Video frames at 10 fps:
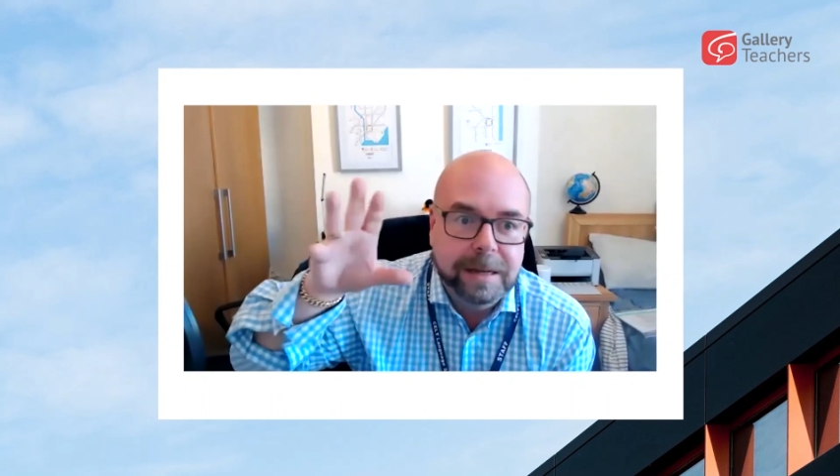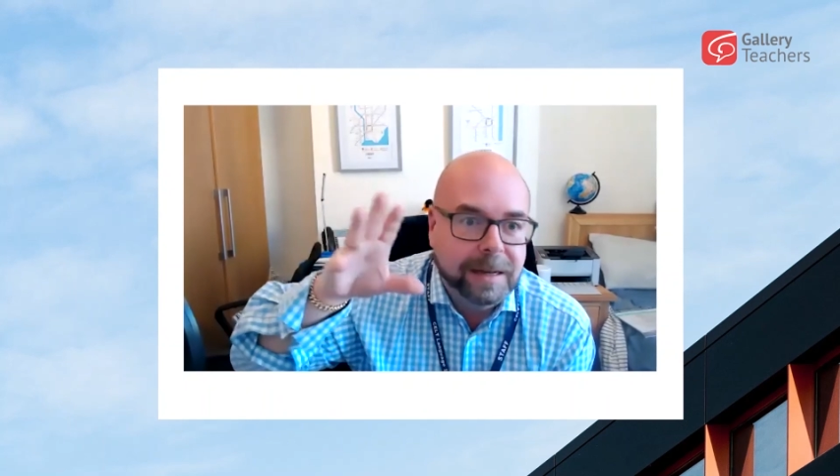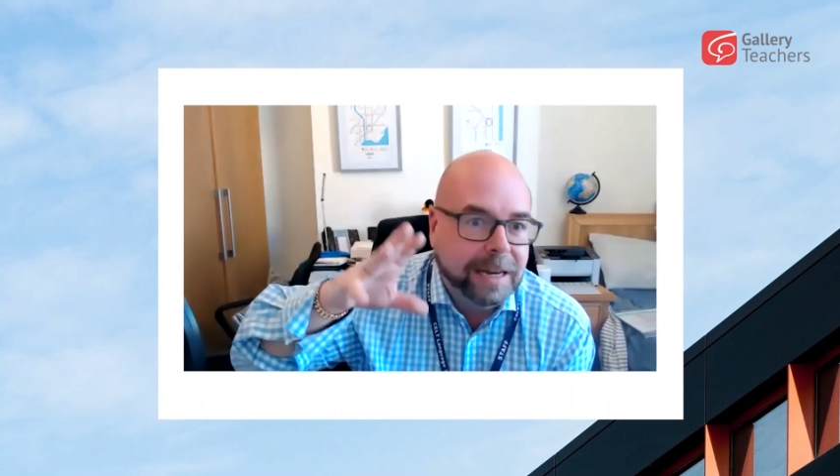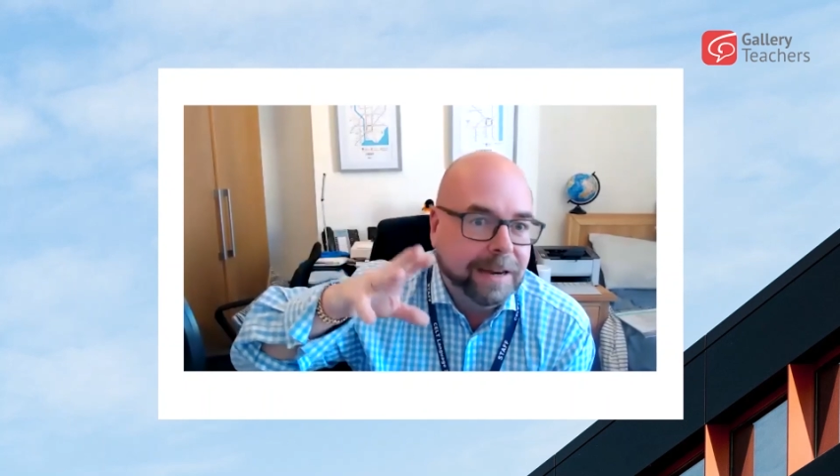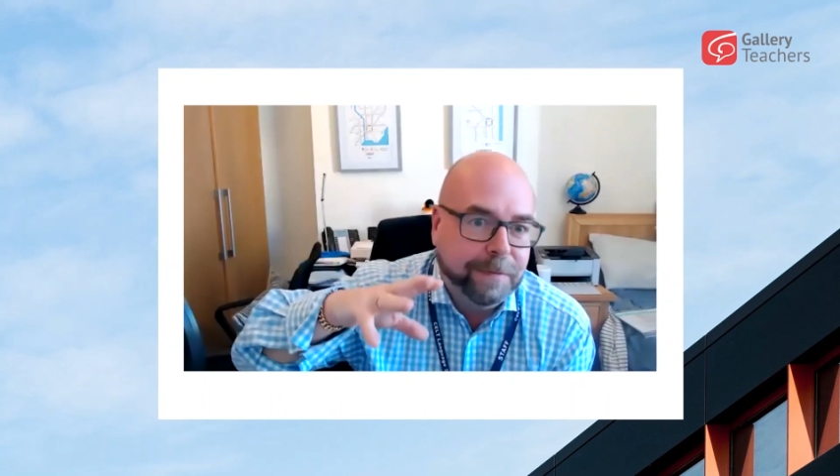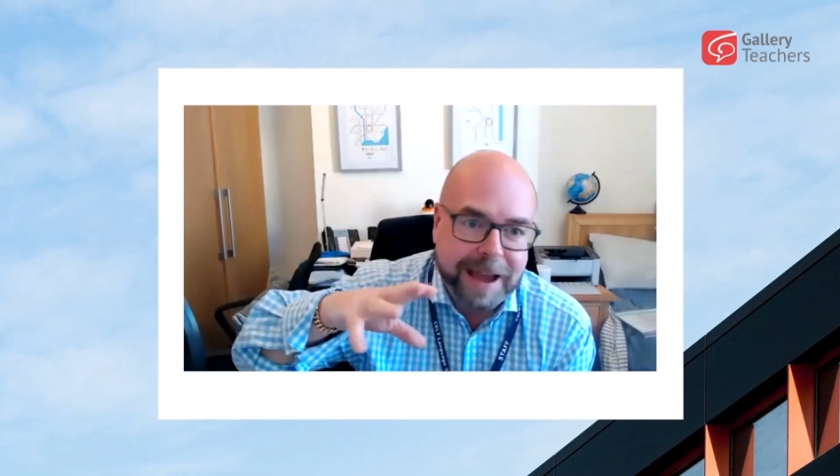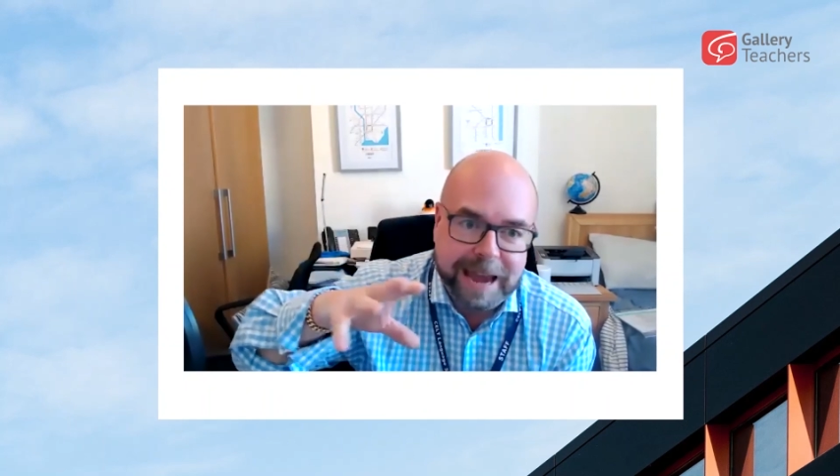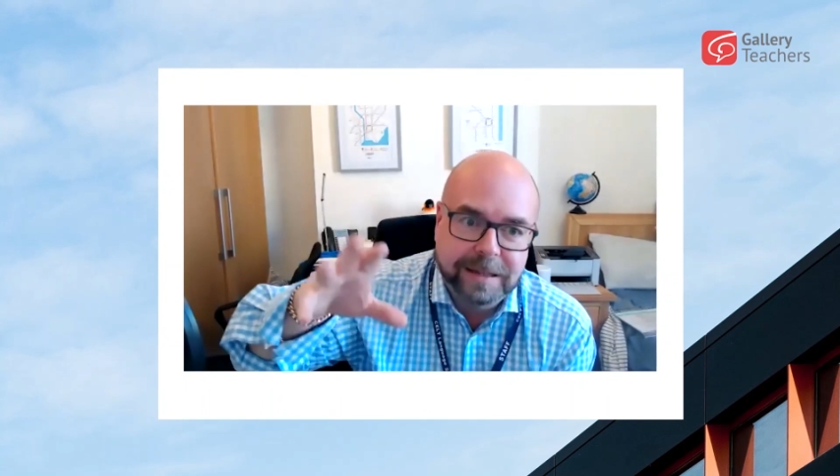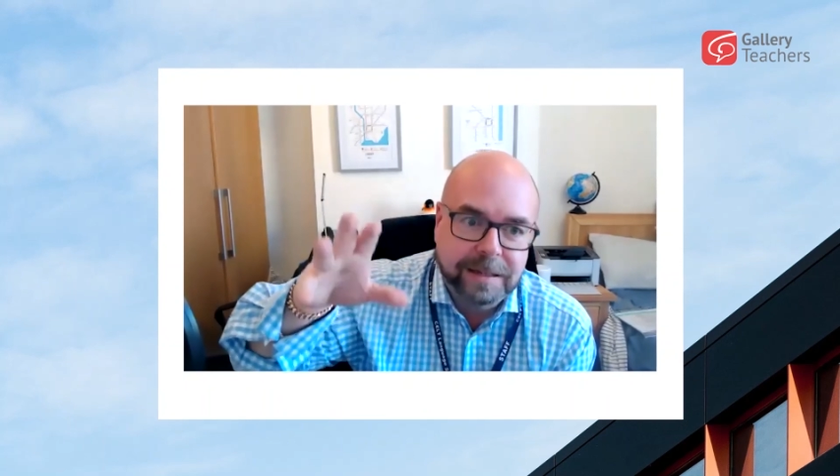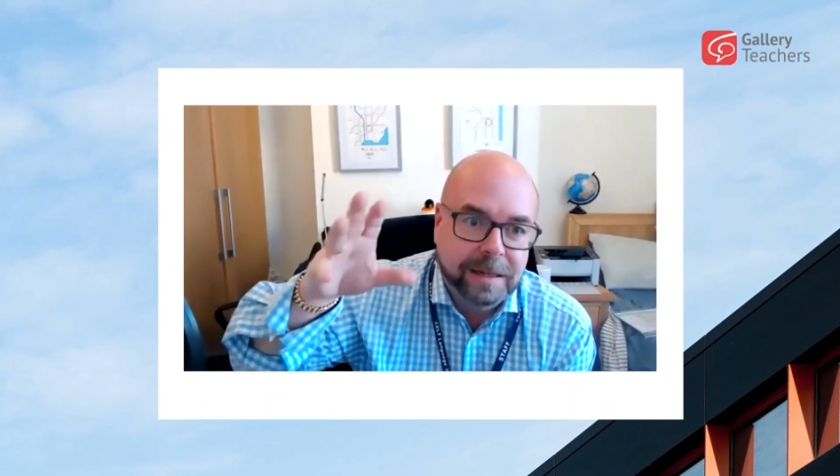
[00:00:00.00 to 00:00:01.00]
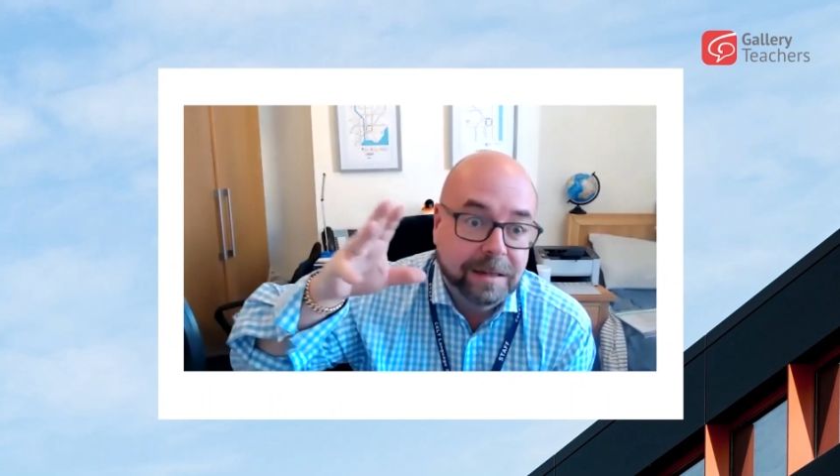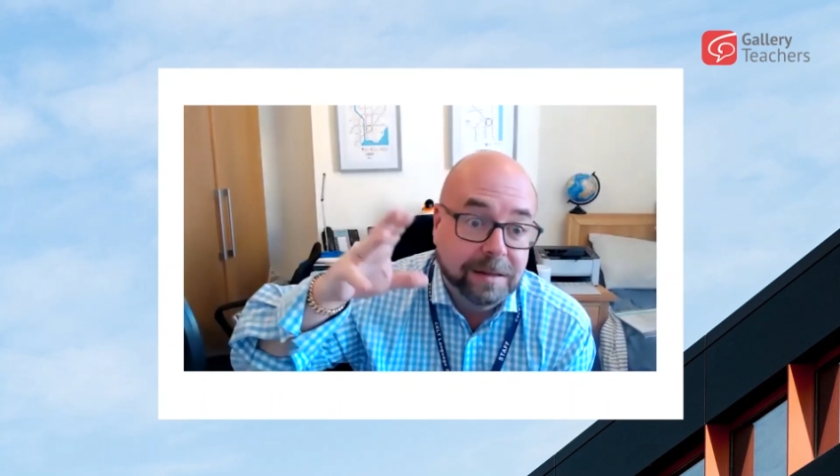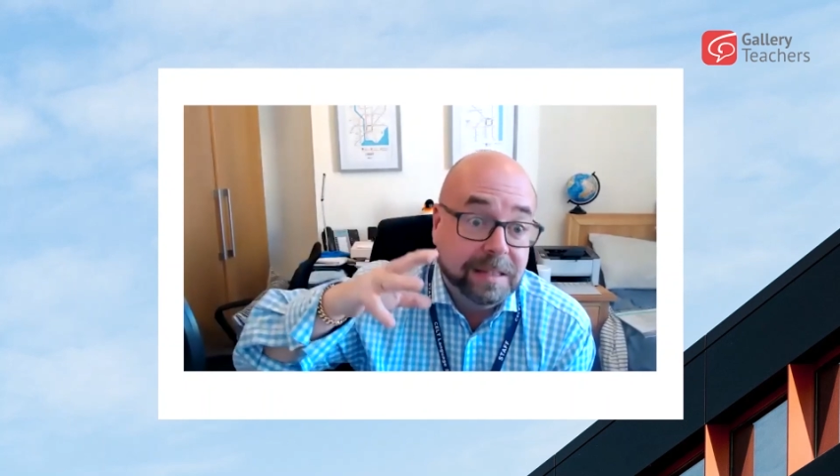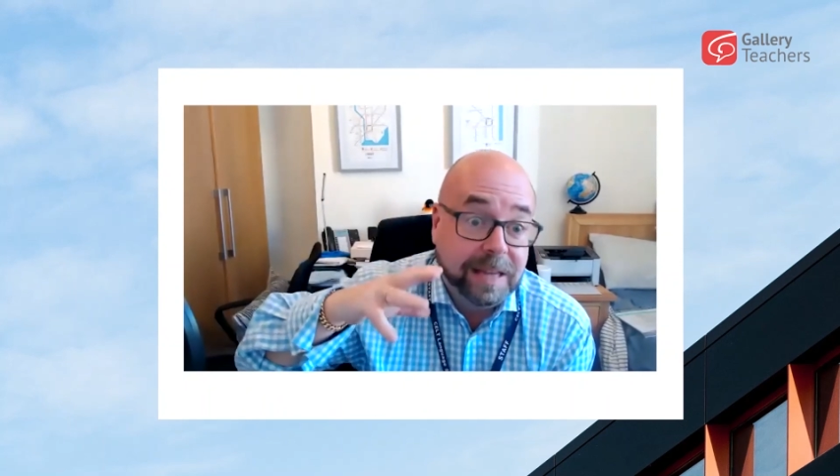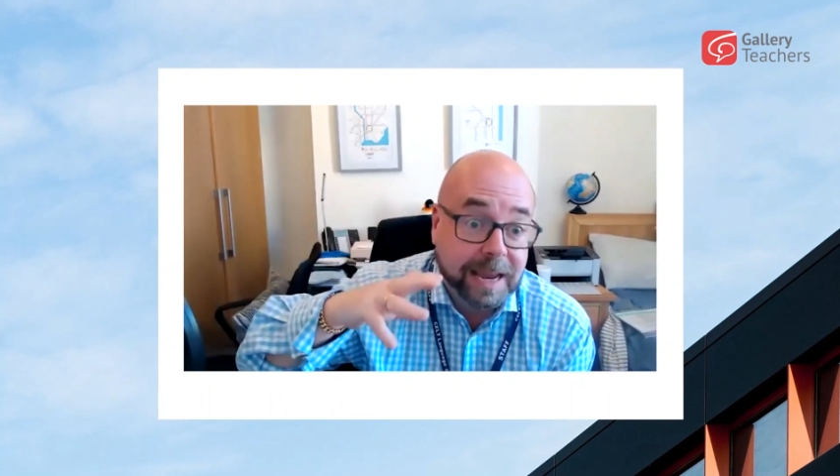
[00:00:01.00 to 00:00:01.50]
in effect,
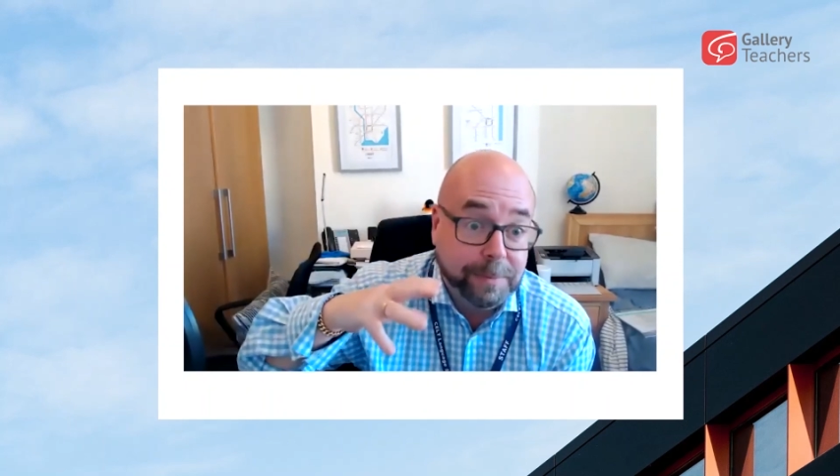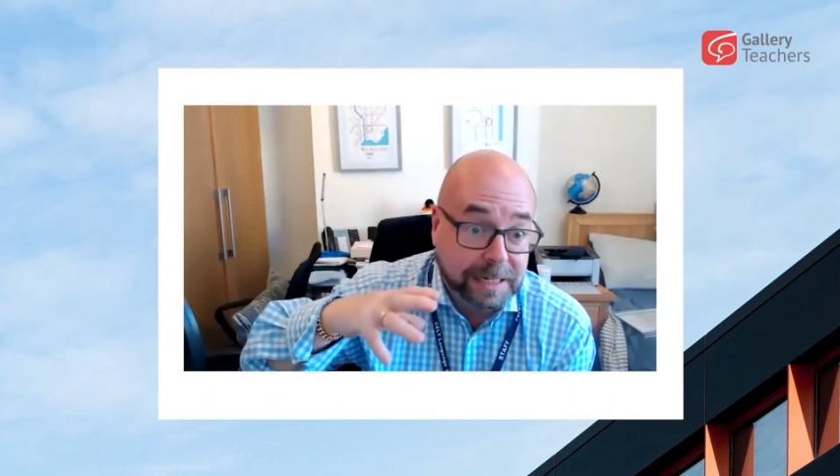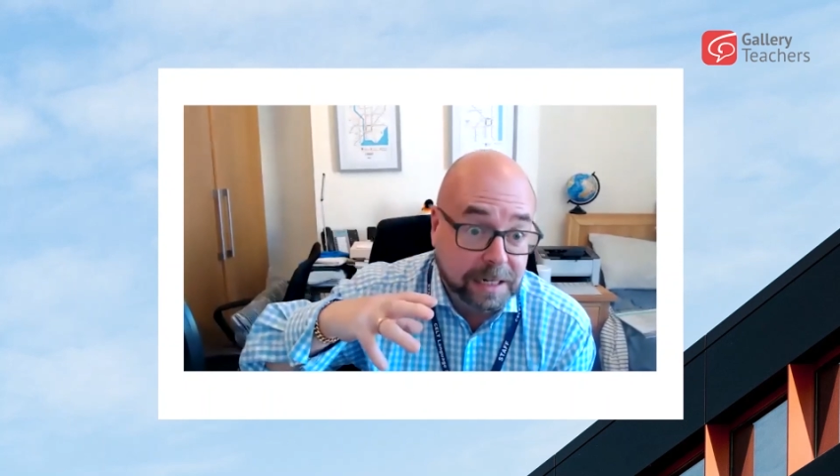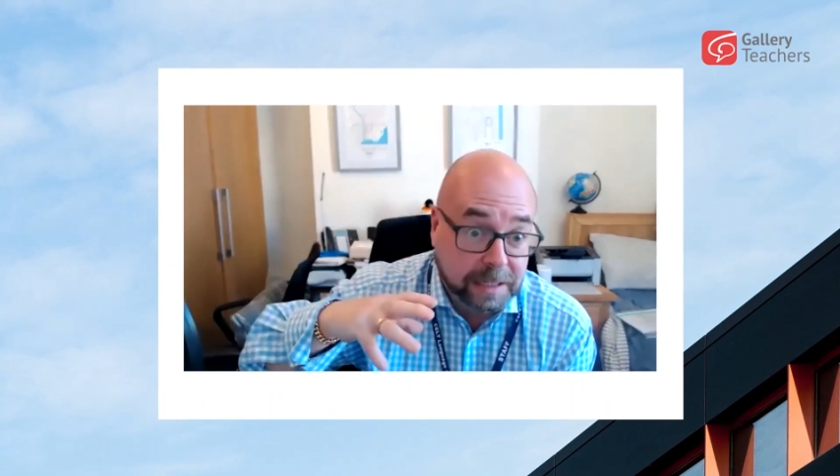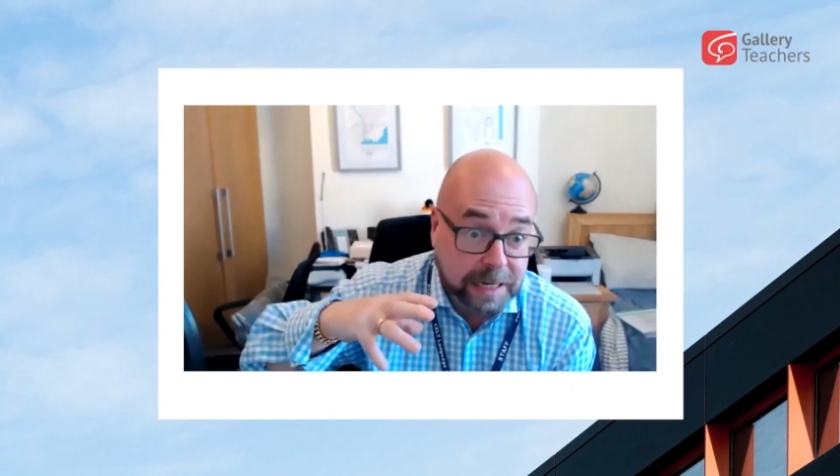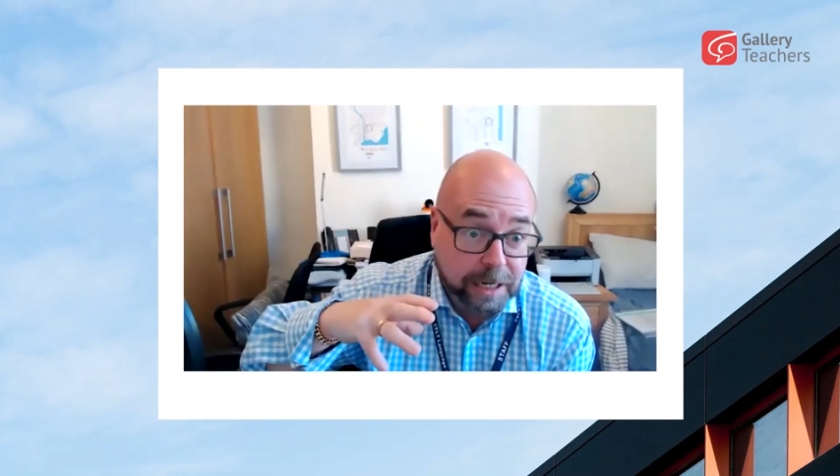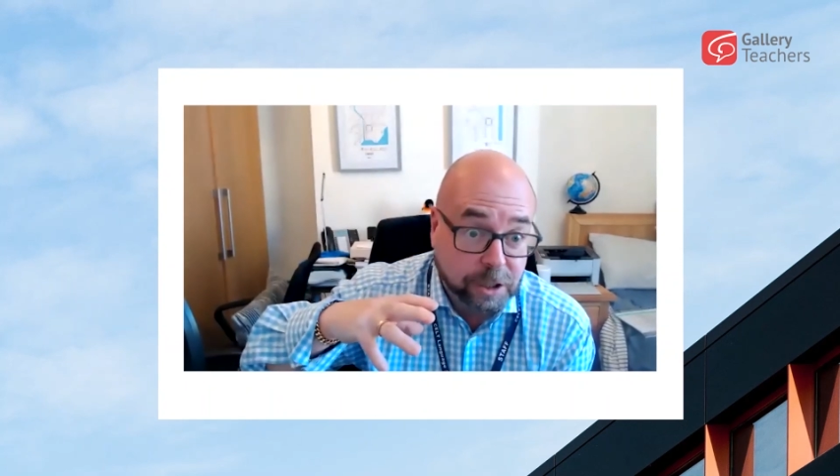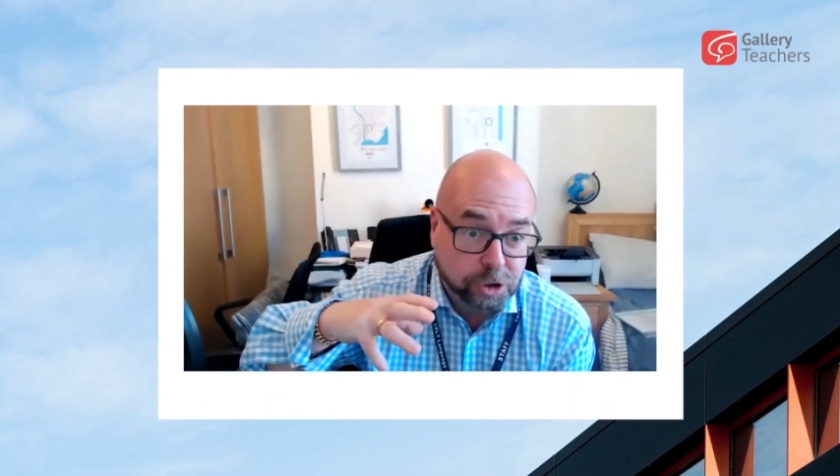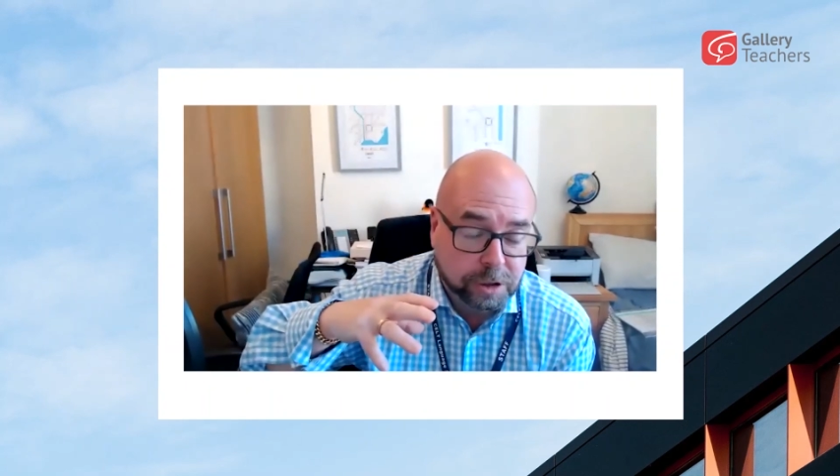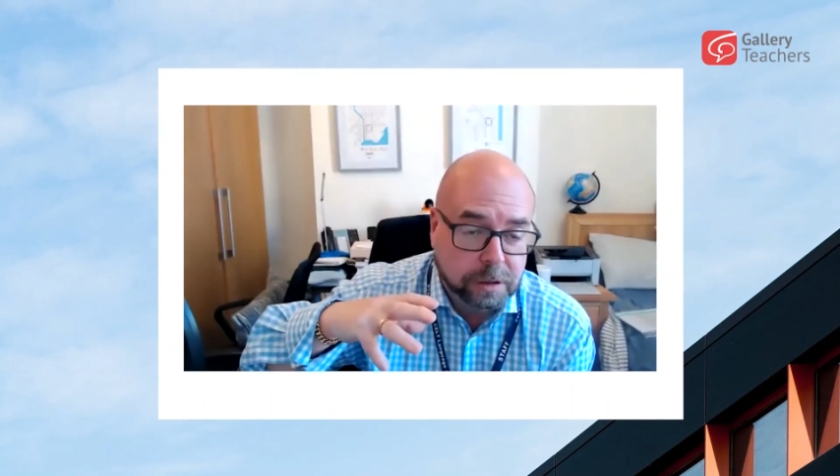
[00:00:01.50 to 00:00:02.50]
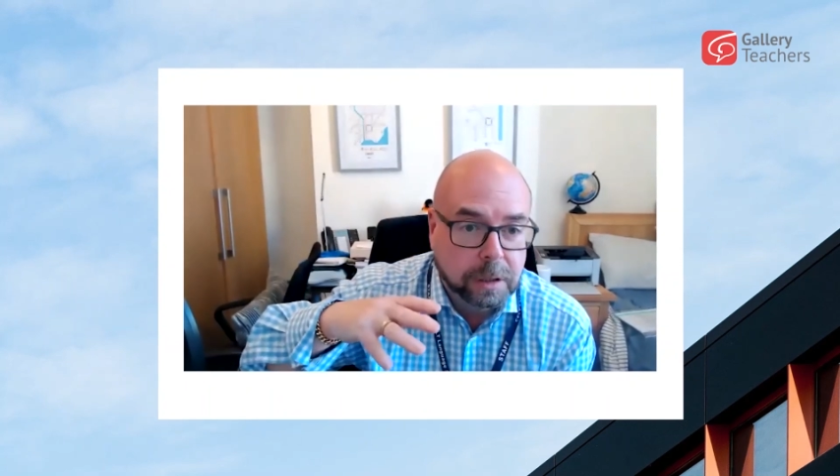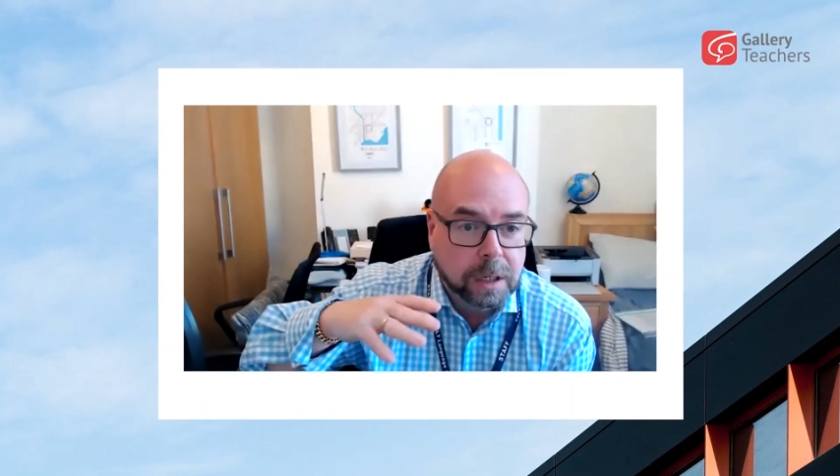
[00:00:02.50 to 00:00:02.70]
the same denotation.